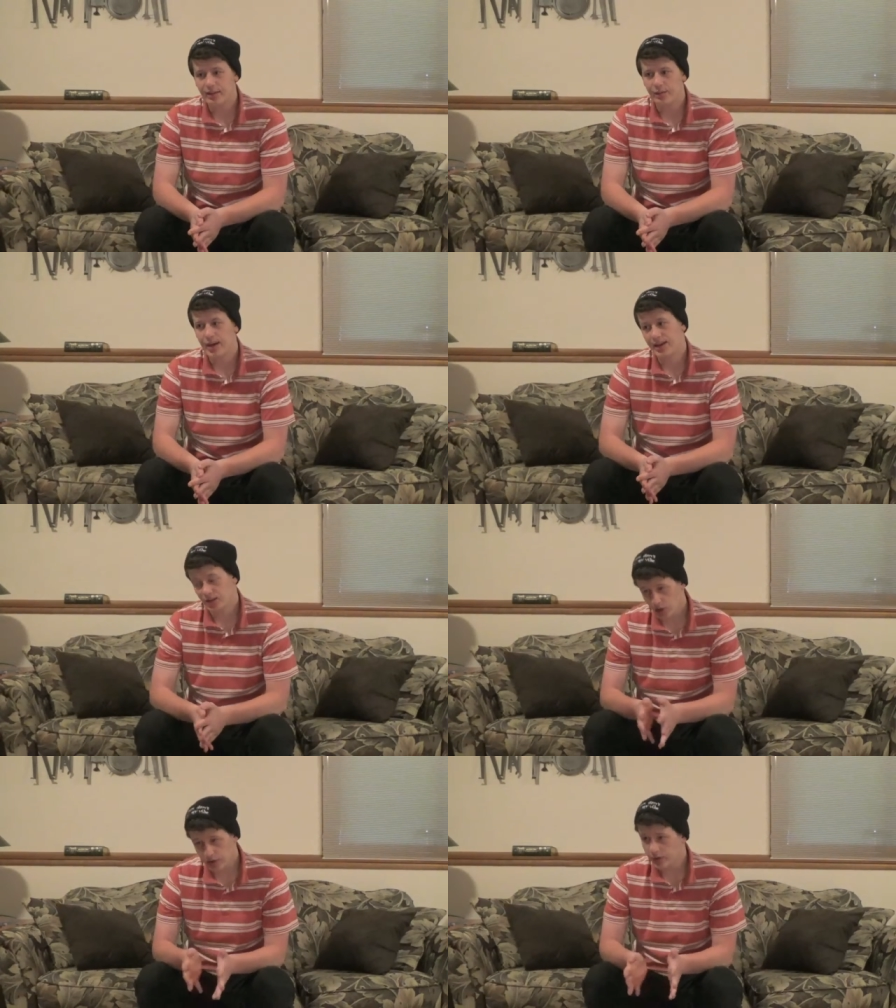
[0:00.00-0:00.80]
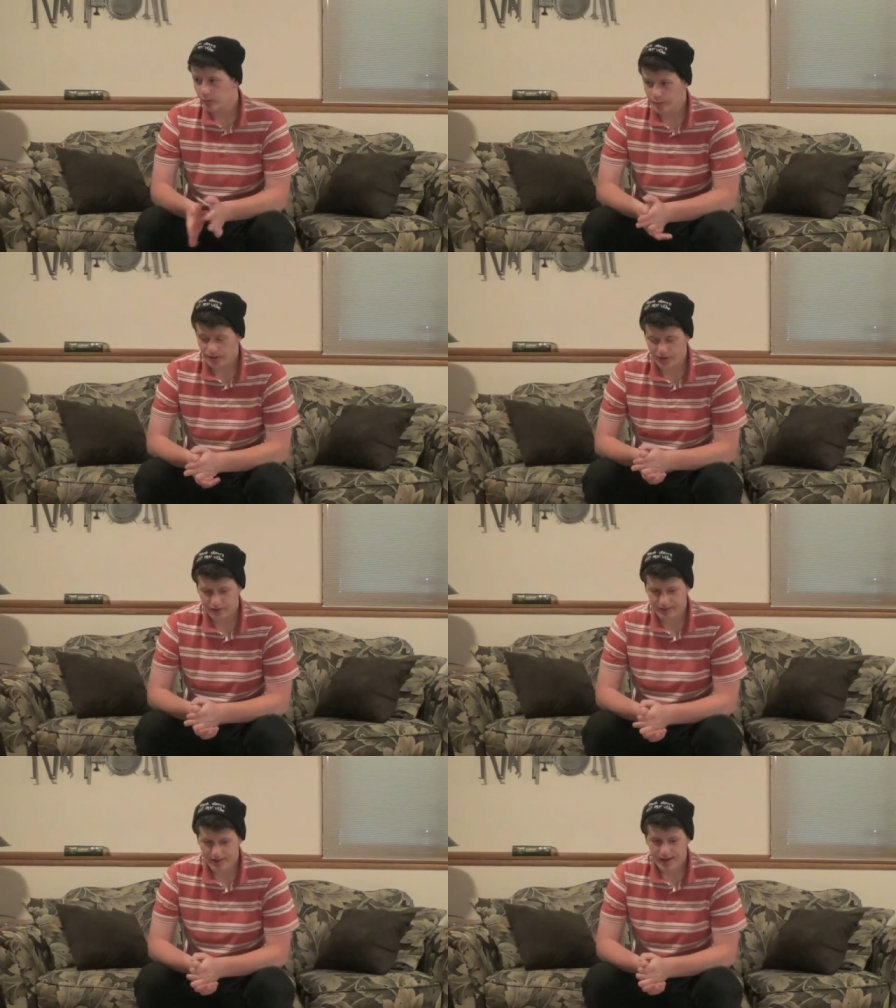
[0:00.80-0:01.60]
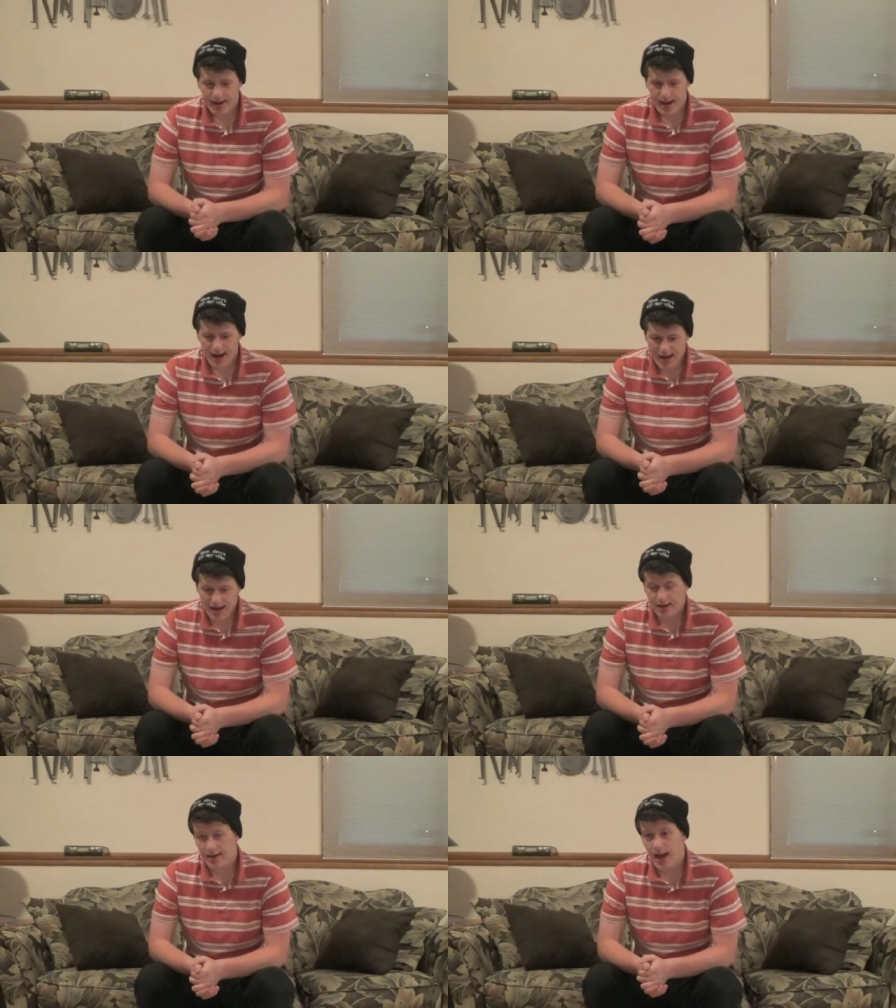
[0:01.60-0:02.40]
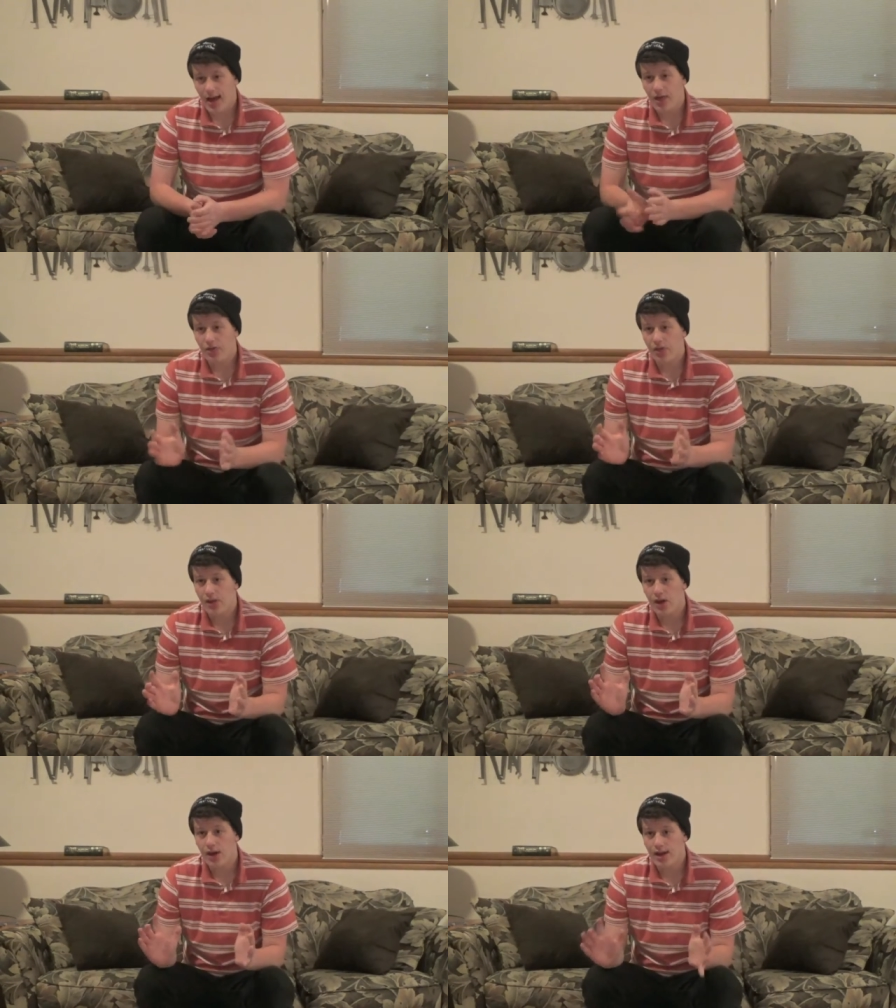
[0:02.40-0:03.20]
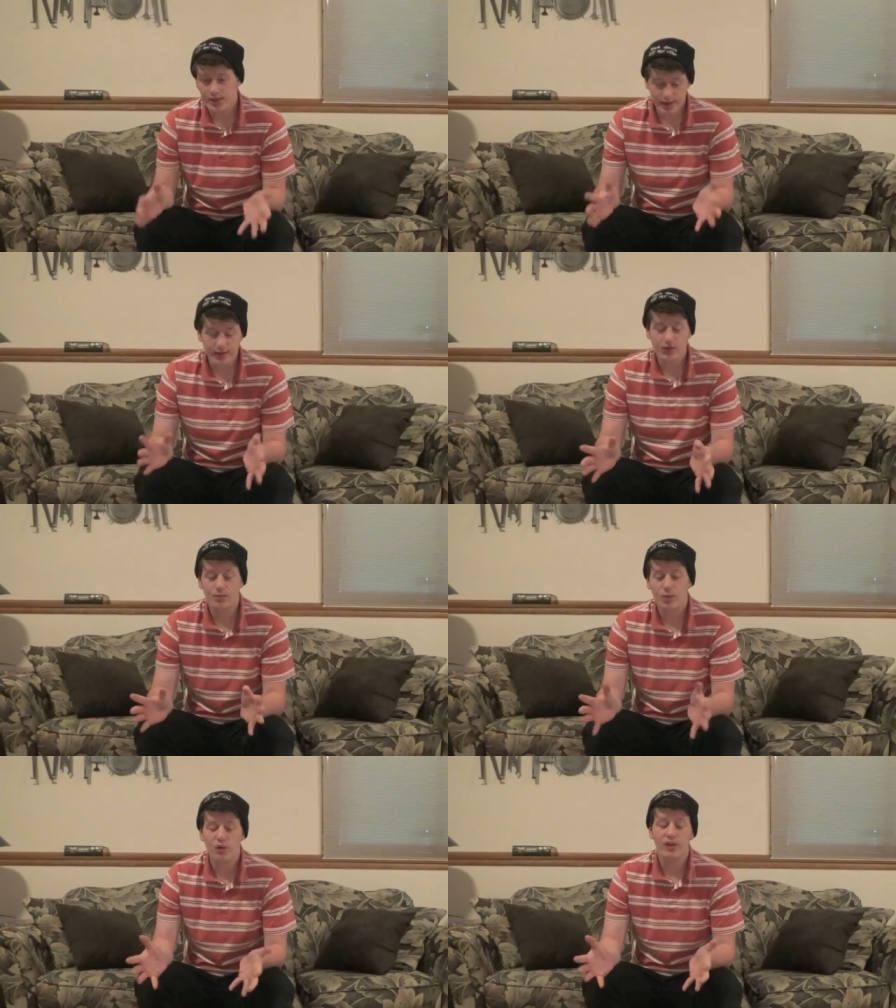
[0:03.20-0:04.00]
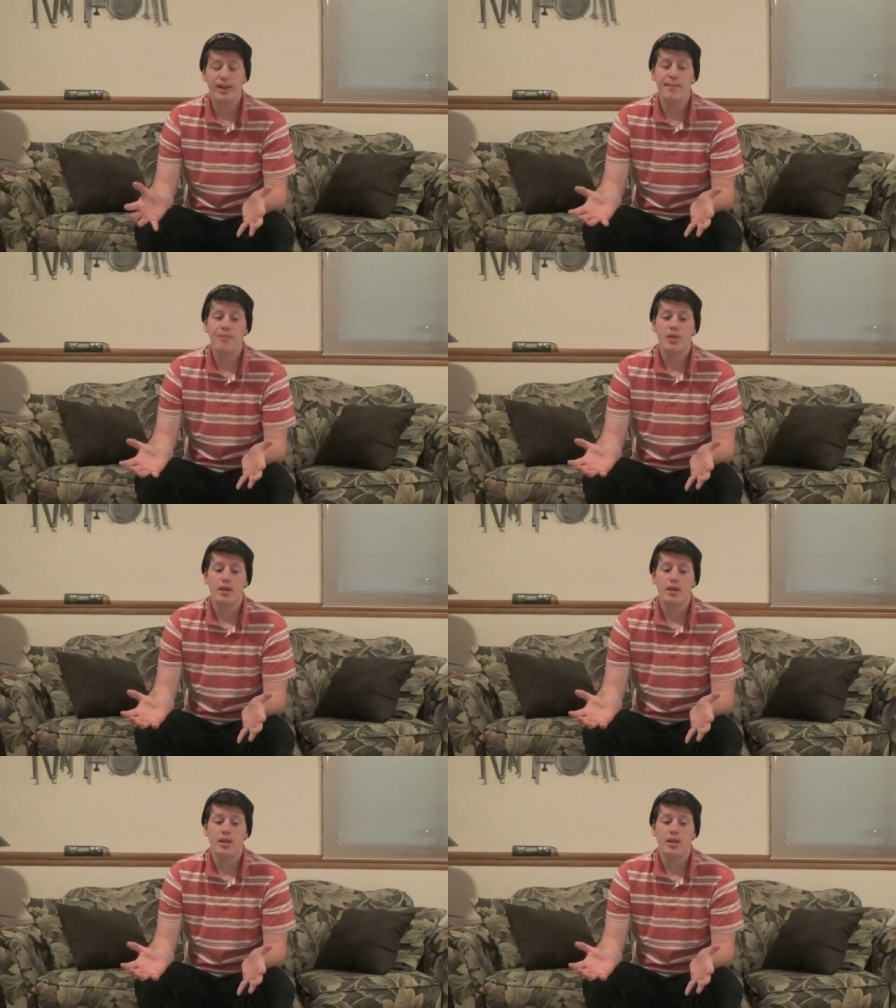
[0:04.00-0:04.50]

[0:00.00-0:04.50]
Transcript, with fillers: in the Rain. It's arguably my favorite, and in this movie,